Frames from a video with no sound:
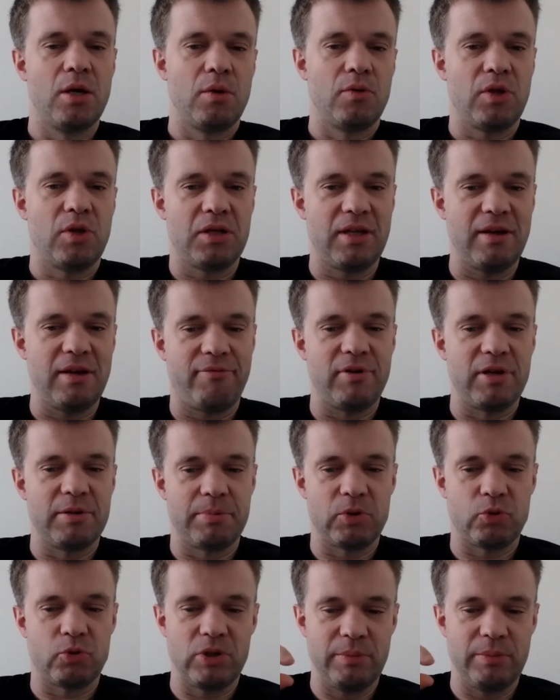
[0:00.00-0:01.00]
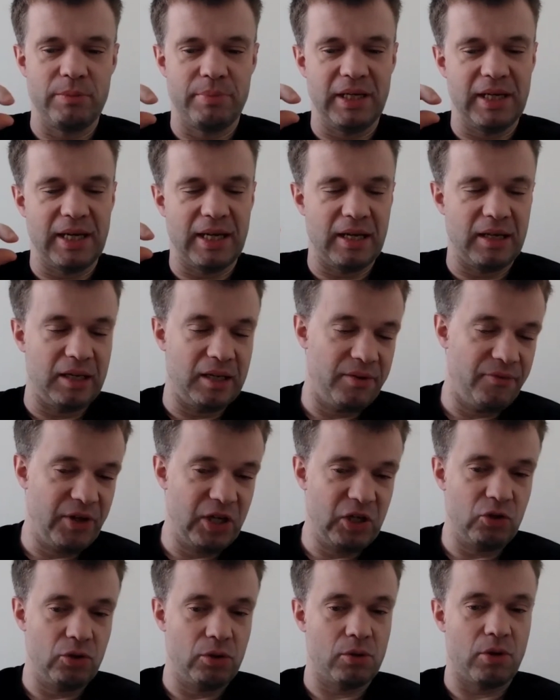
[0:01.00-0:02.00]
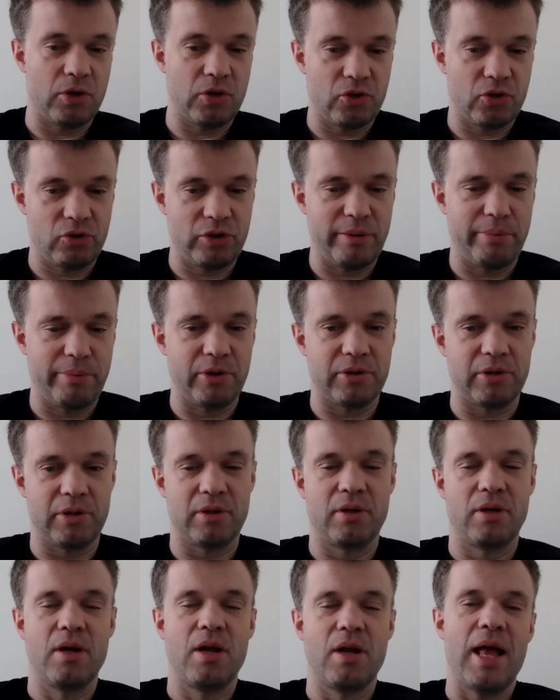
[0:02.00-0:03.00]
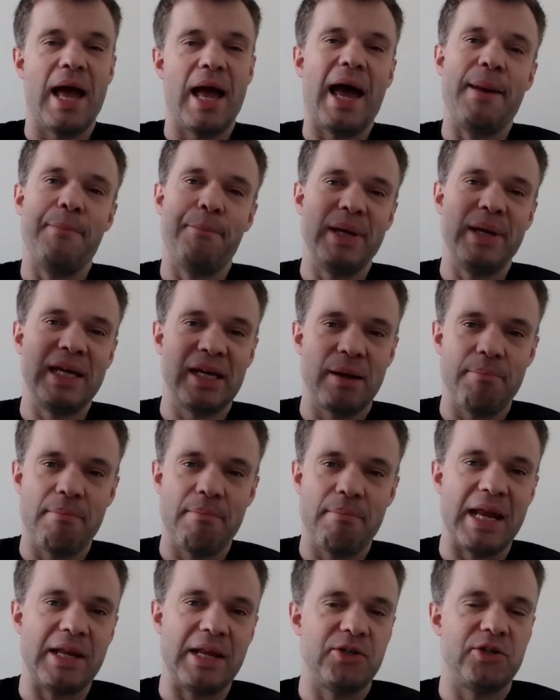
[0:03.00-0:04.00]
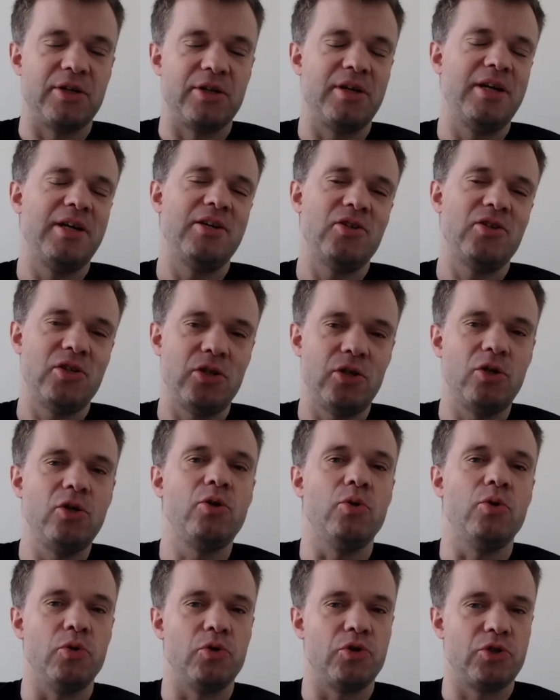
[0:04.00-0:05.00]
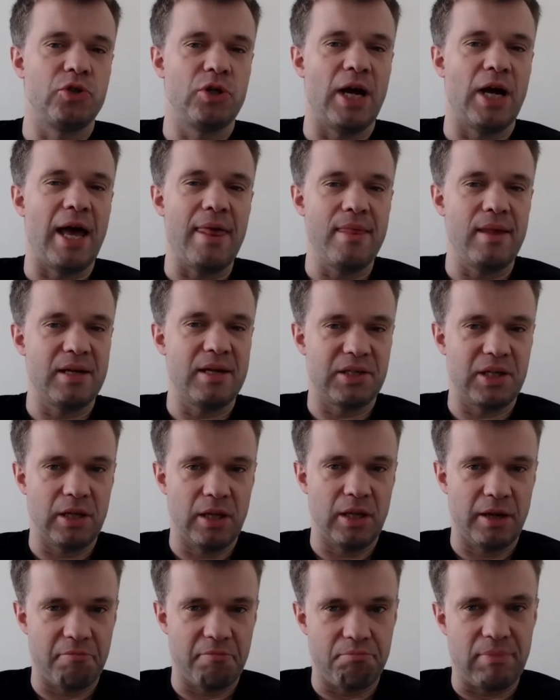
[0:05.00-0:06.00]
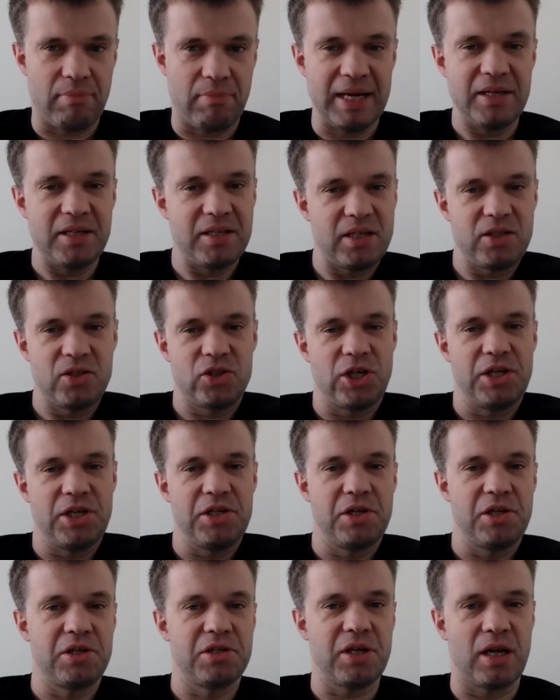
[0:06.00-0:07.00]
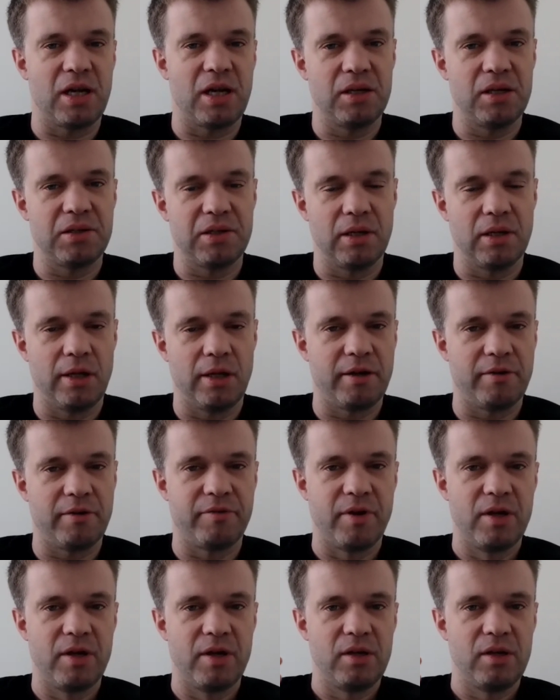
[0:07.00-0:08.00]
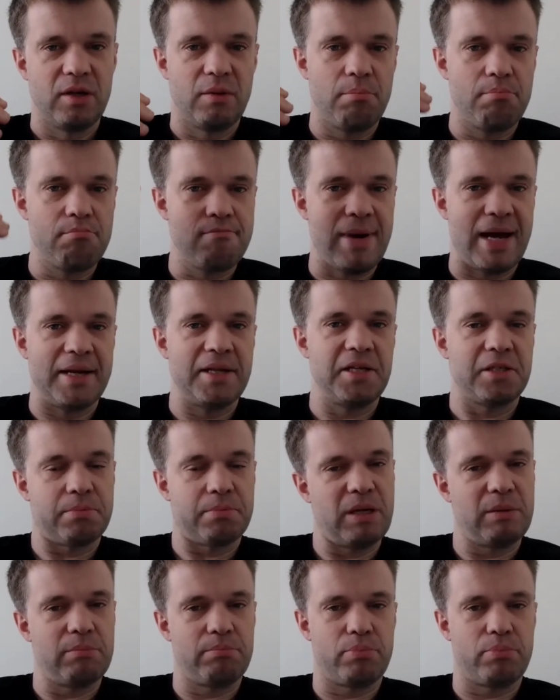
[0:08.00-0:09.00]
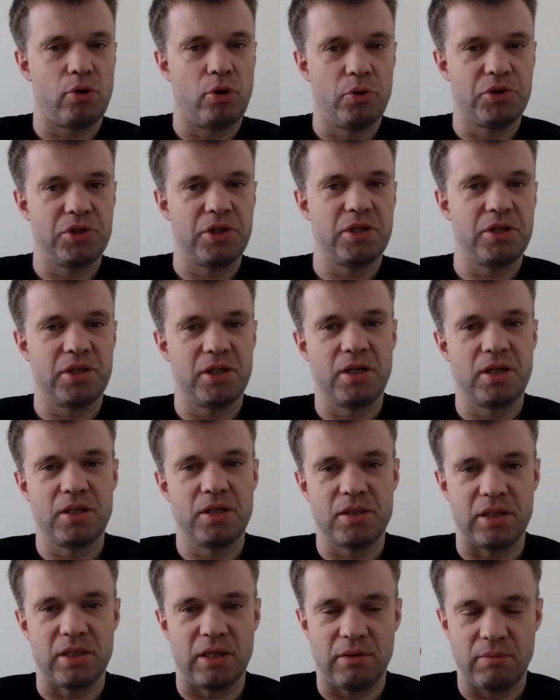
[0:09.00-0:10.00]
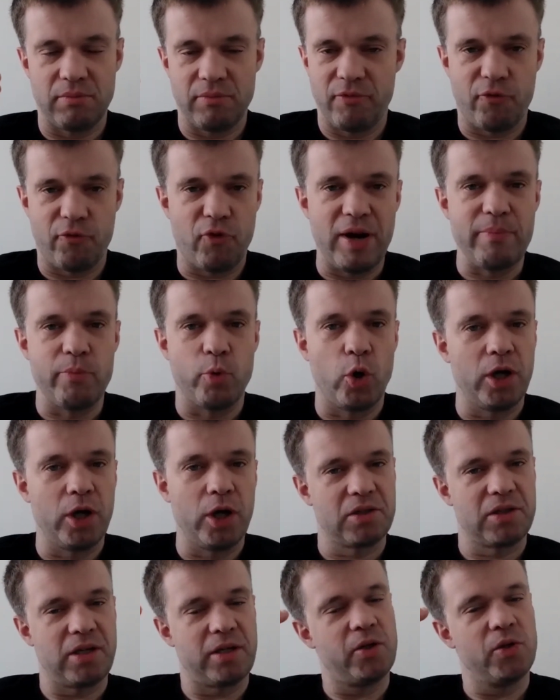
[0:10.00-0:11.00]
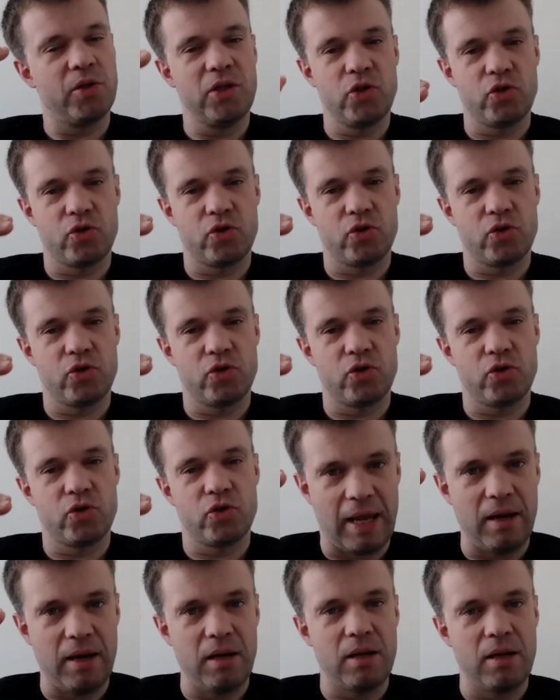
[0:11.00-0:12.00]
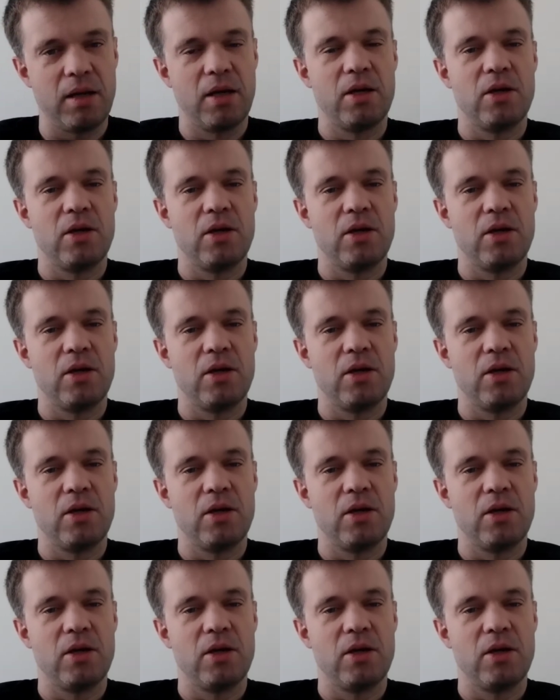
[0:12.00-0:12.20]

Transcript: the difference between being an individual contributor and being a manager is huge. And there's a lot of mindset changes, and there's a lot of management processes and frameworks that you need to understand